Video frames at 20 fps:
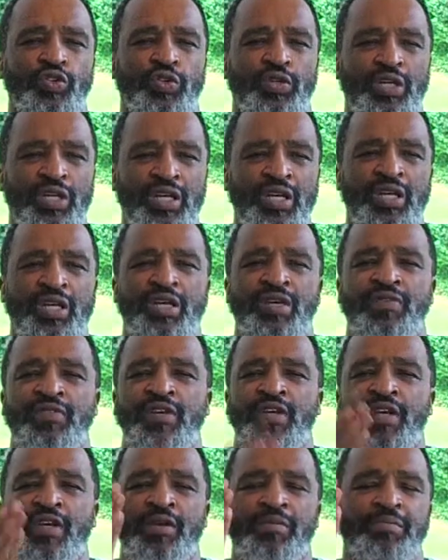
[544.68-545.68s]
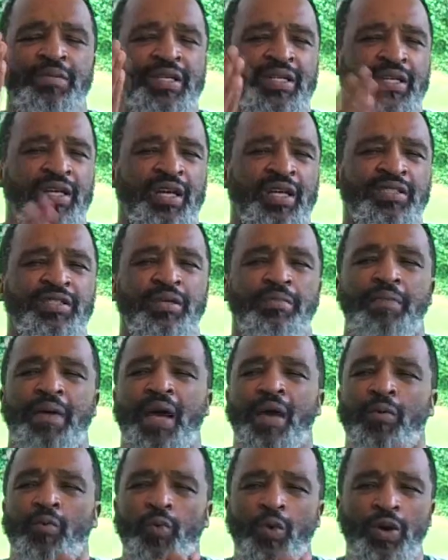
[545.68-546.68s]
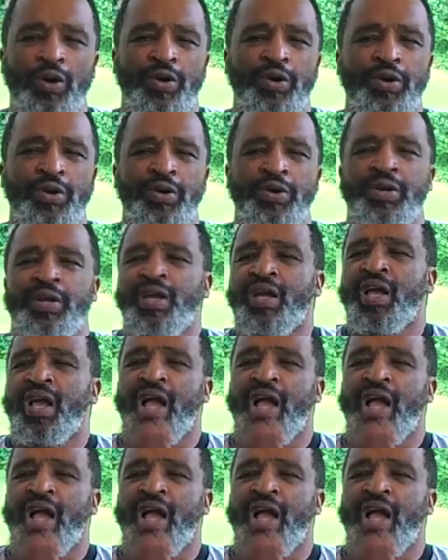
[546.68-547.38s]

love, because of my word,